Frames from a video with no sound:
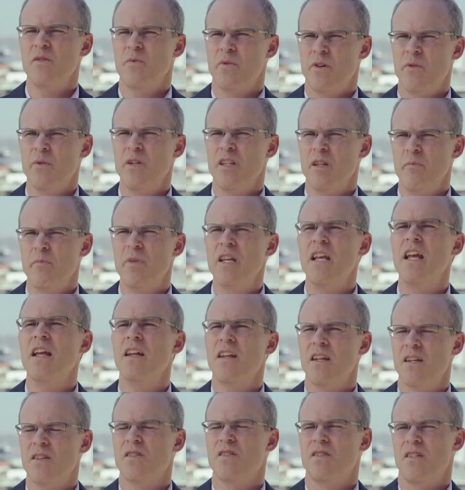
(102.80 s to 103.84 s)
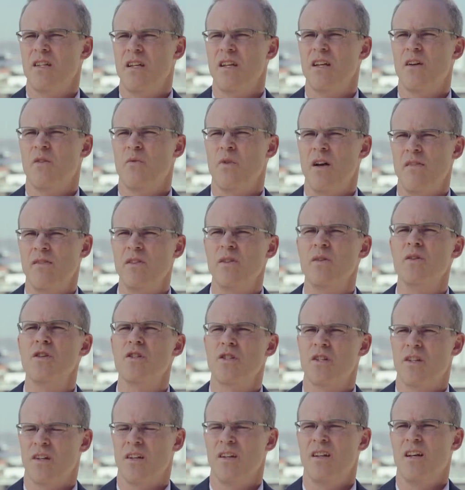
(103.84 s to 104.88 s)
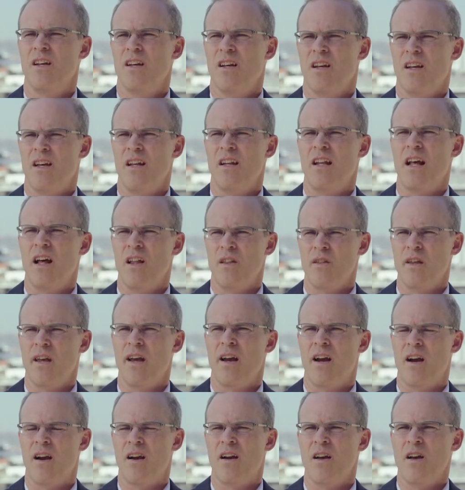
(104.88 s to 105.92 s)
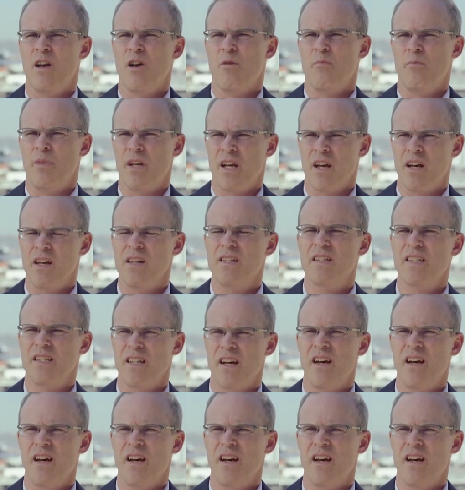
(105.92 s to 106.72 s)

We're really beginning to see a revolution in healthcare because